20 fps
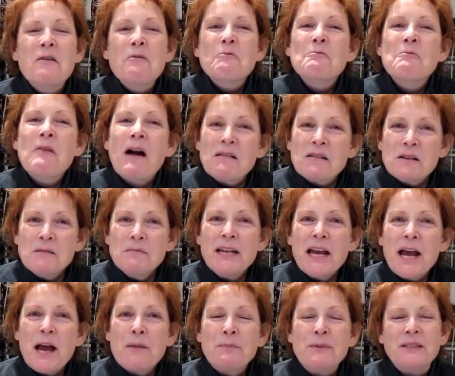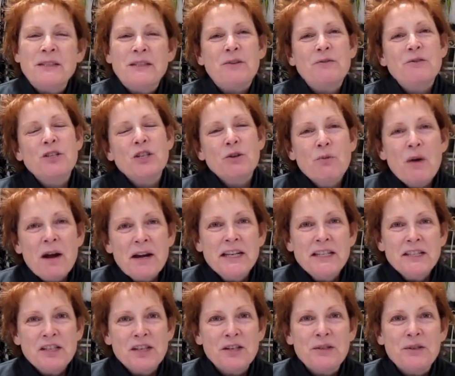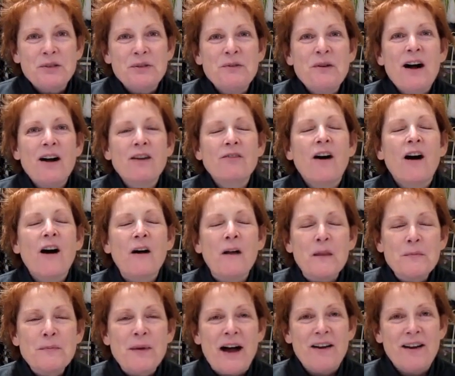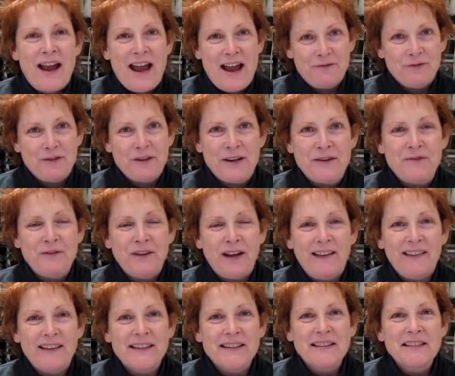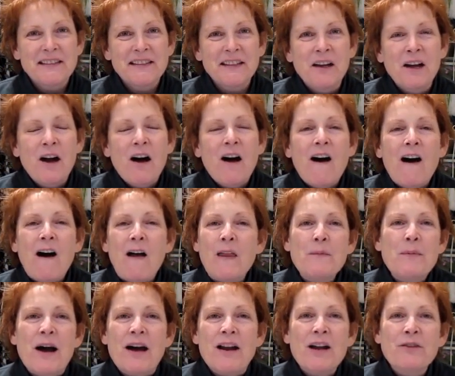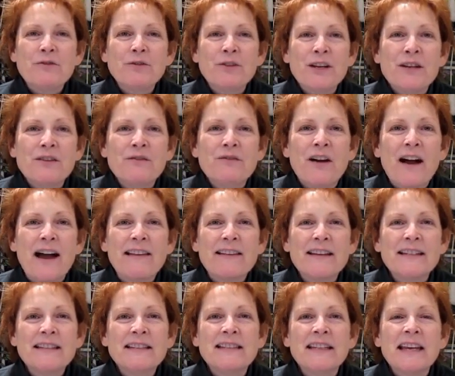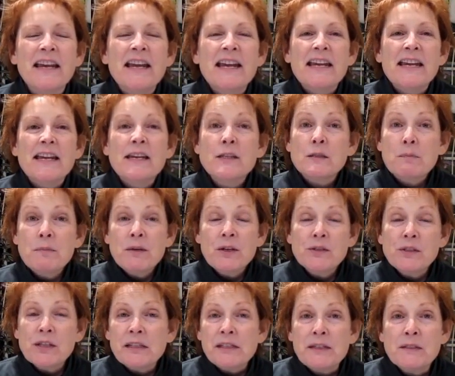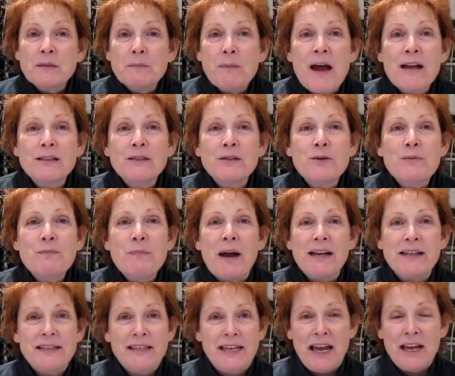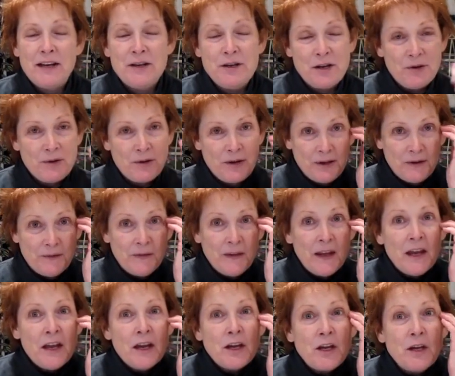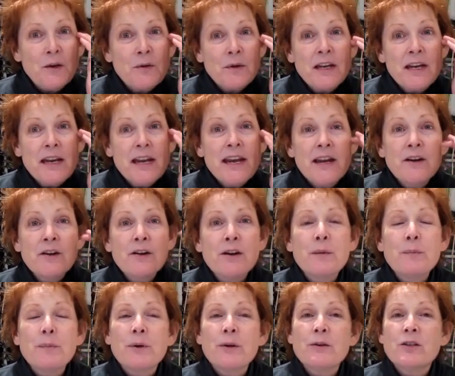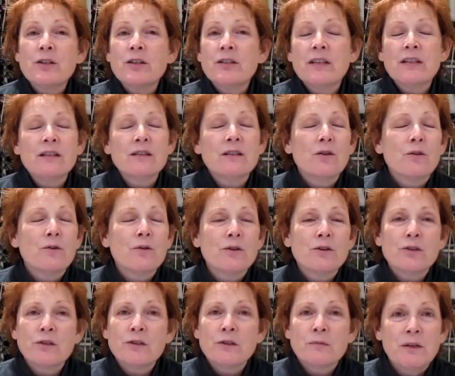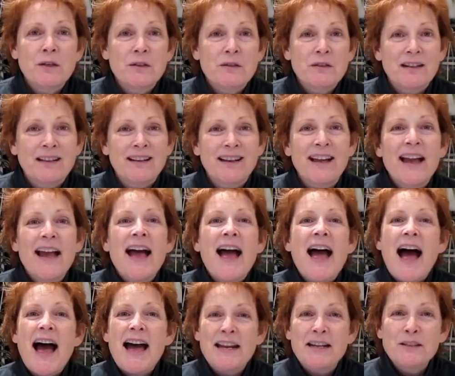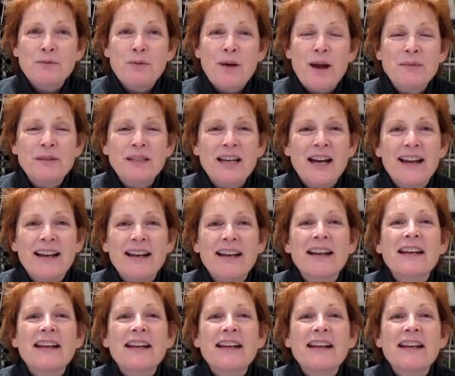Welcome to episode 22 of All About African Violets. All About African Violets is musically sponsored by Ted Yoder. You can hear and purchase his gorgeous music at his website,